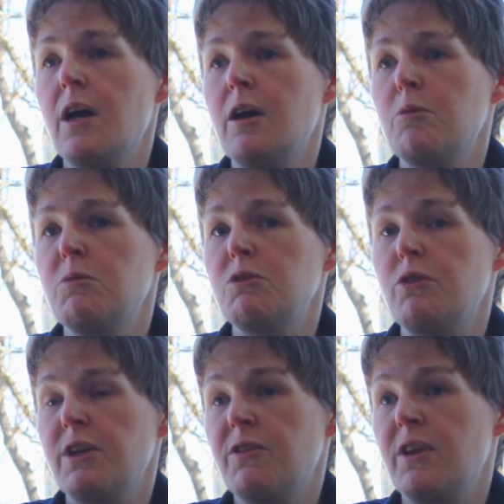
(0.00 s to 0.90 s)

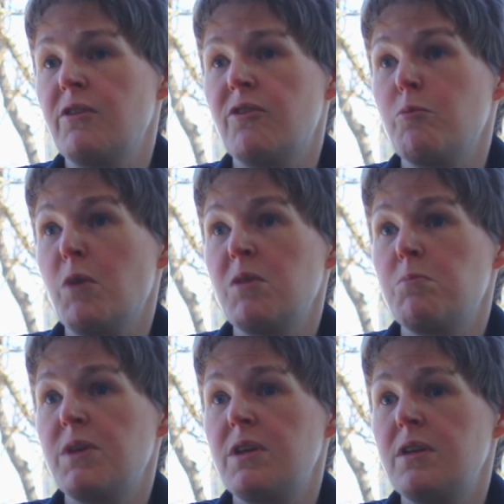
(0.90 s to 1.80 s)
Look at things that
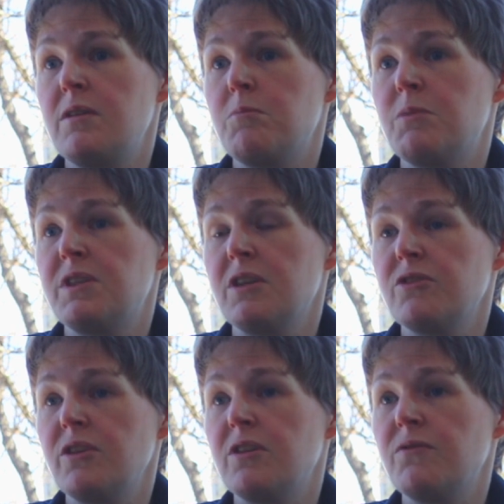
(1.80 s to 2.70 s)
might be
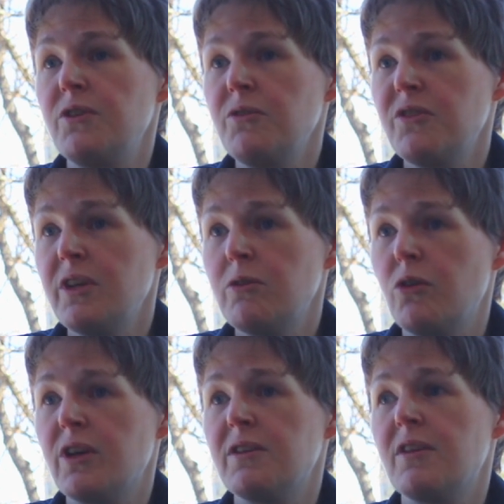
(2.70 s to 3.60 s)
potentially confusing,
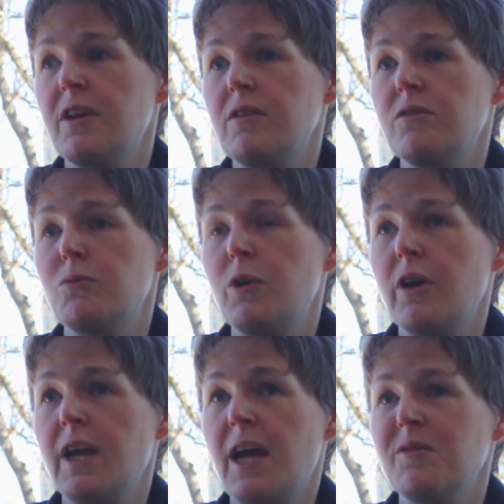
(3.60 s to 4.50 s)
look at things
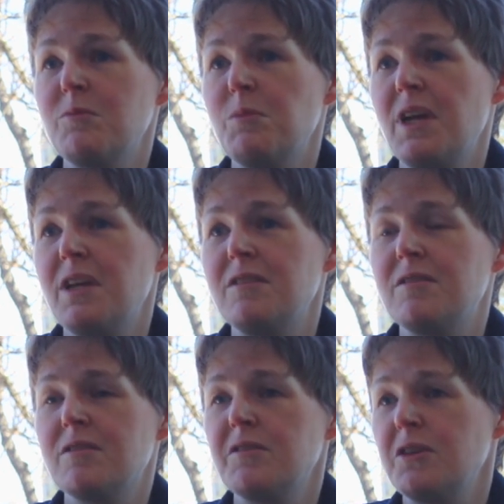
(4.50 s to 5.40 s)
where I haven't
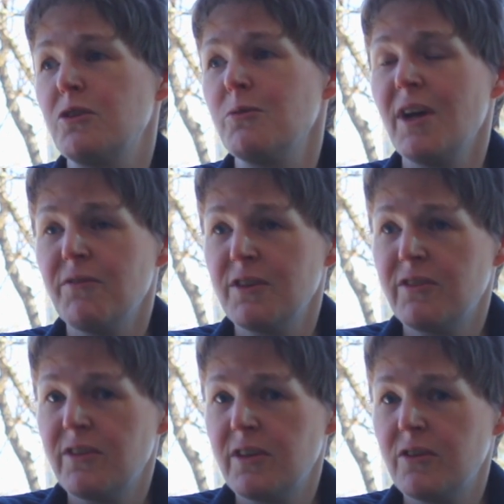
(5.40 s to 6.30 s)
made clear
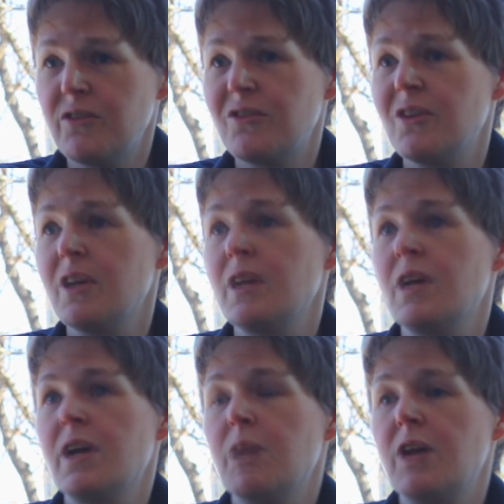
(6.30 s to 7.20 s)
references,
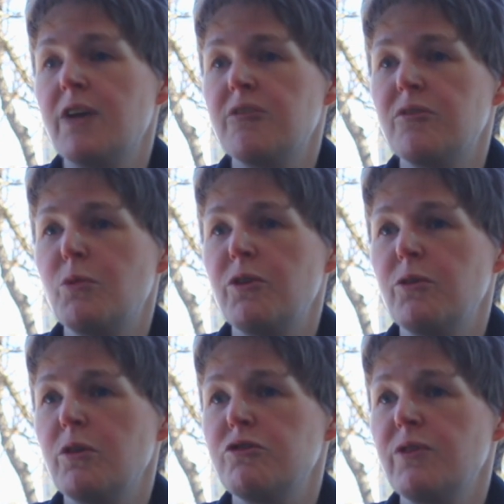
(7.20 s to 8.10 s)
look at places where
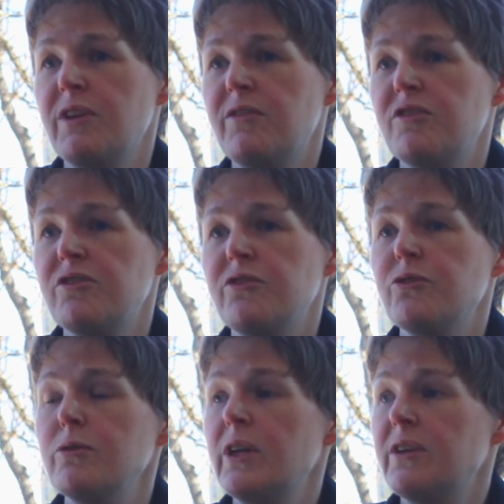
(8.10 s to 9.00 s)
there are
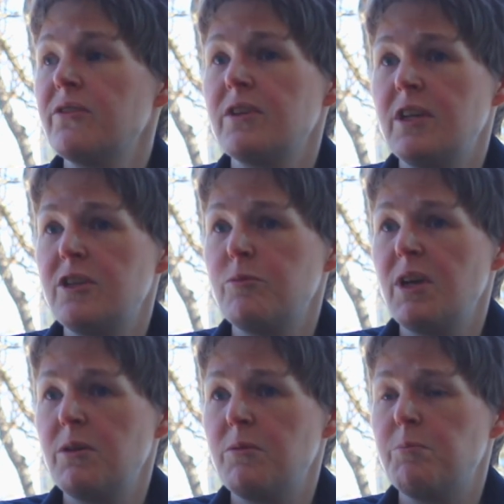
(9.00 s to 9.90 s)
transitions or links that need to
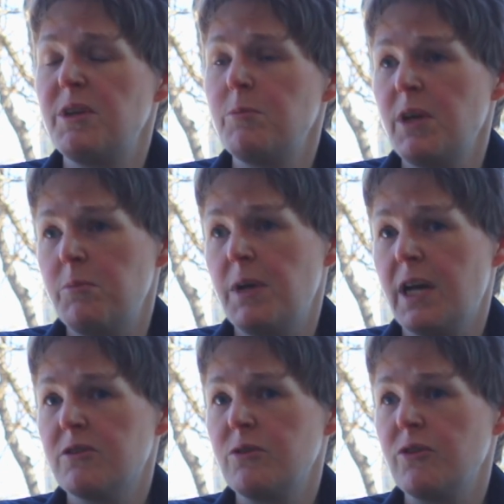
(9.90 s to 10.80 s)
be made
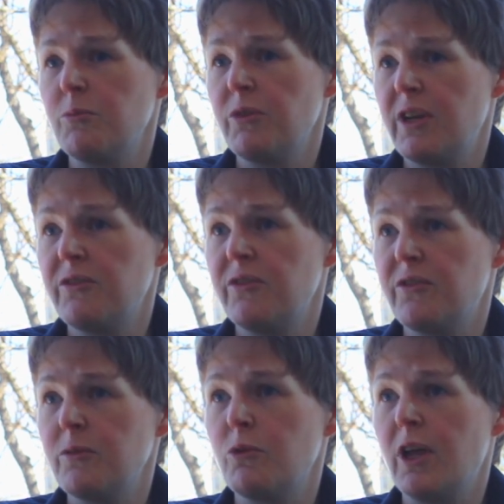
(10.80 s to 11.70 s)
back to other
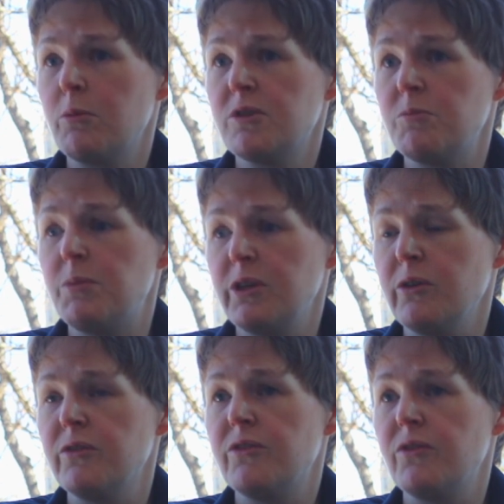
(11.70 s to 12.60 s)
places that will help to
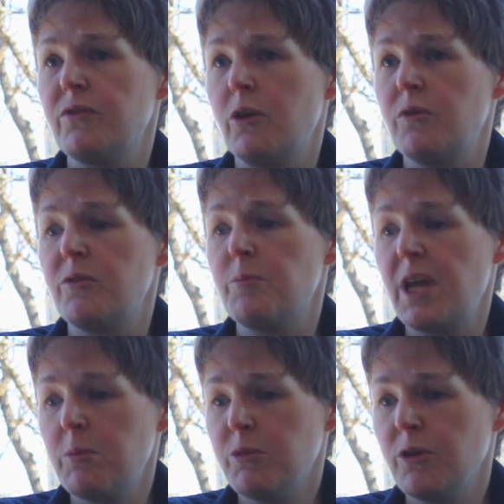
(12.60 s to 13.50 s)
build the flow of the
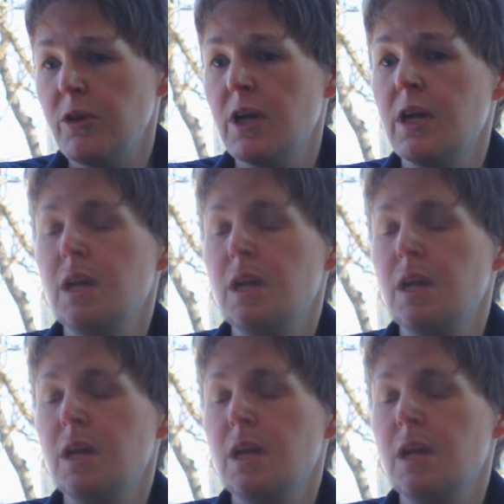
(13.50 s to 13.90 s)
paper.